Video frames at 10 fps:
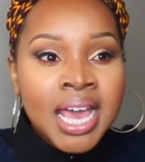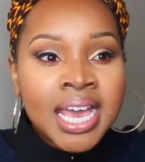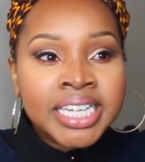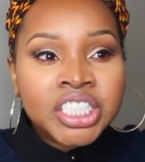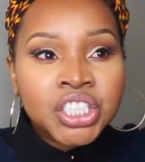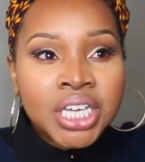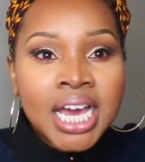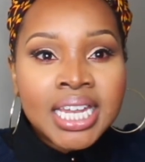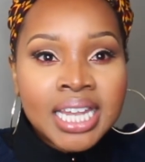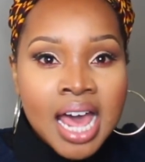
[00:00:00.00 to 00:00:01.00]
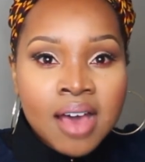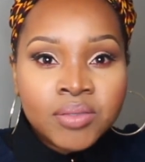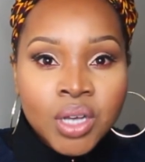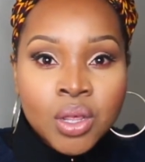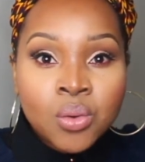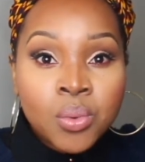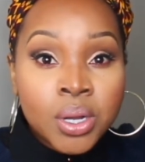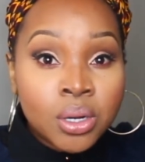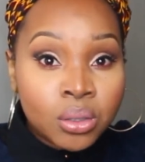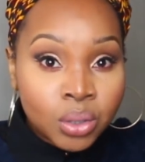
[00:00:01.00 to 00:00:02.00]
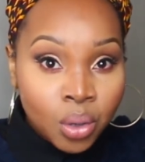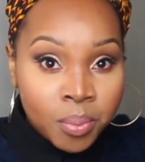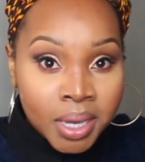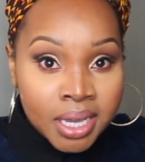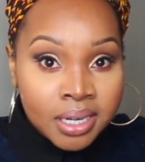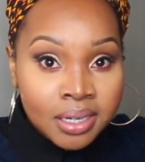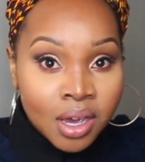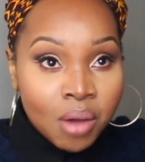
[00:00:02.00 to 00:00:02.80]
and she had left the windows open.